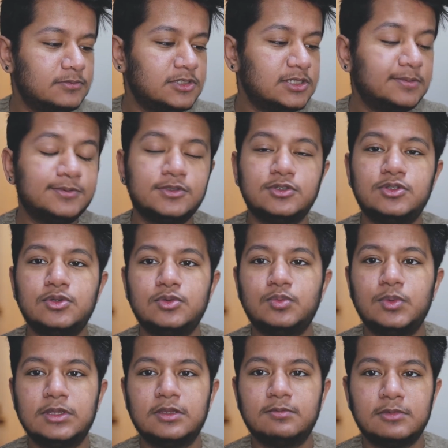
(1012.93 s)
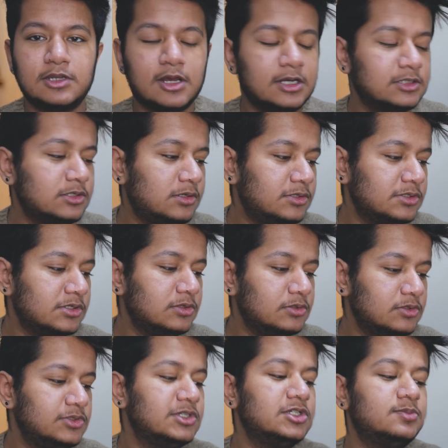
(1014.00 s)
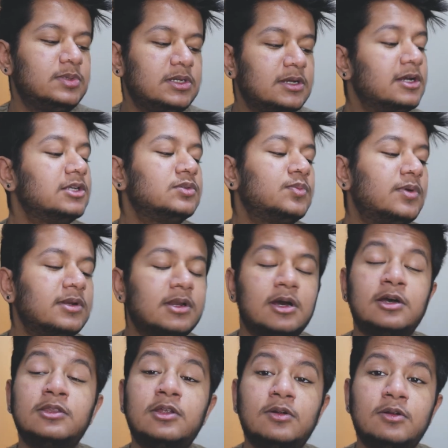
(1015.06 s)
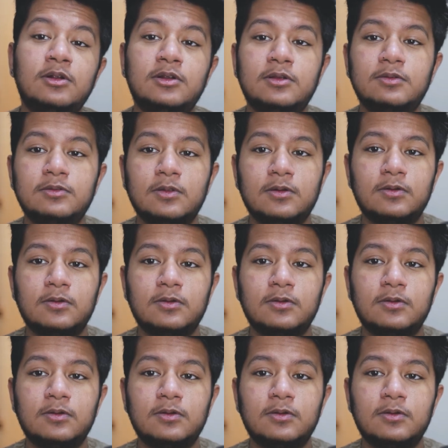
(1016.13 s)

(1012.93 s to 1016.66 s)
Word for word: substitute with the minoxidil usage because one other